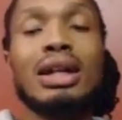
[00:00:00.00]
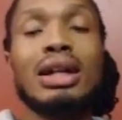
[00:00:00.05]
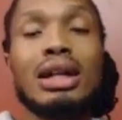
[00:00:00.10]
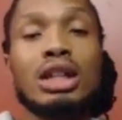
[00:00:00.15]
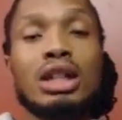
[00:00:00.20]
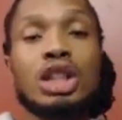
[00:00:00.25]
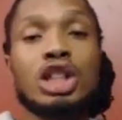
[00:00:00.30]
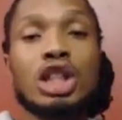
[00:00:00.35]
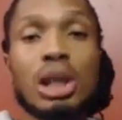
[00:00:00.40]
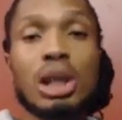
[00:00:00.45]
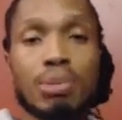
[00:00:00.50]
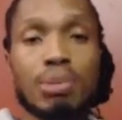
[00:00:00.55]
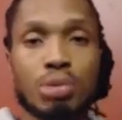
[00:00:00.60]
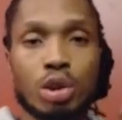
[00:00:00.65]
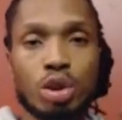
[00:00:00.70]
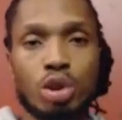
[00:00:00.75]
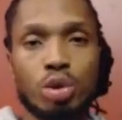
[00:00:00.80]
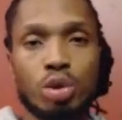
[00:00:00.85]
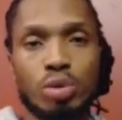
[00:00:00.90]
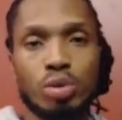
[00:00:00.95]

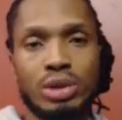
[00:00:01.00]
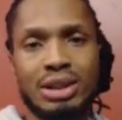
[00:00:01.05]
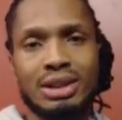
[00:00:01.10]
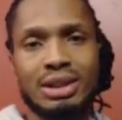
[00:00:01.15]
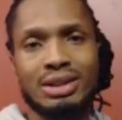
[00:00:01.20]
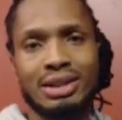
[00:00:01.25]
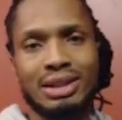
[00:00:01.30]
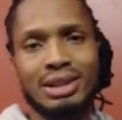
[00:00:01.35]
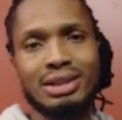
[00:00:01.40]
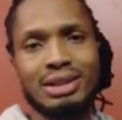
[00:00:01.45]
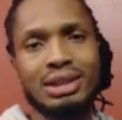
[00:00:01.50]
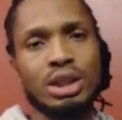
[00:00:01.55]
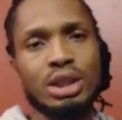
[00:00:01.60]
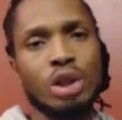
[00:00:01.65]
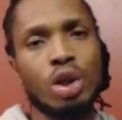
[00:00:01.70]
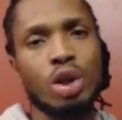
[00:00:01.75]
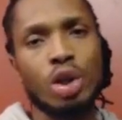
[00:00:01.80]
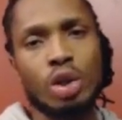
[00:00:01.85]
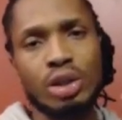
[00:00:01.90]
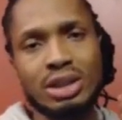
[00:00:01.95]
substitute these things in your
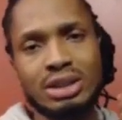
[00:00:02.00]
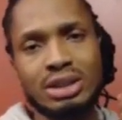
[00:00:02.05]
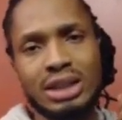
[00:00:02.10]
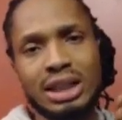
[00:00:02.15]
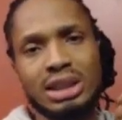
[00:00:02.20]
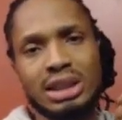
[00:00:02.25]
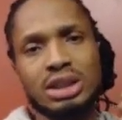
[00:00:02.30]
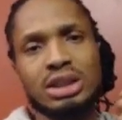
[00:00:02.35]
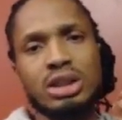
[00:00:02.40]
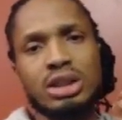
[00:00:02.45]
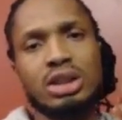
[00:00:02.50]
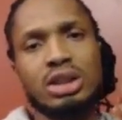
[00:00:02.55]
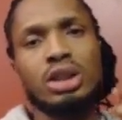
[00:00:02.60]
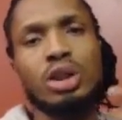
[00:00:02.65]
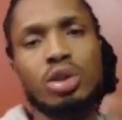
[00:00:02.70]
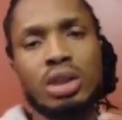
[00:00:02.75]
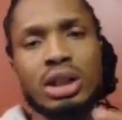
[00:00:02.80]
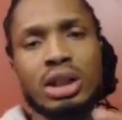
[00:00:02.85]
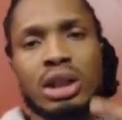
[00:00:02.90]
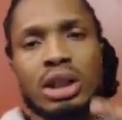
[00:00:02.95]
early stages until
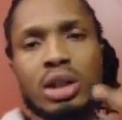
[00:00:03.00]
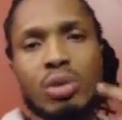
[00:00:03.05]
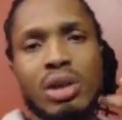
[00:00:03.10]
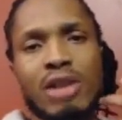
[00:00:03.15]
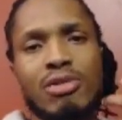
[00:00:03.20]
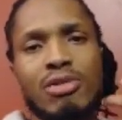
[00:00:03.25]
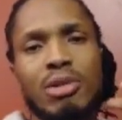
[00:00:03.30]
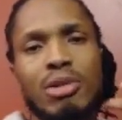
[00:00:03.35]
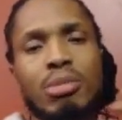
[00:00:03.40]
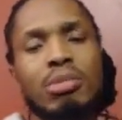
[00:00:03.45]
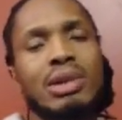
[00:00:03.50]
you can get away from them,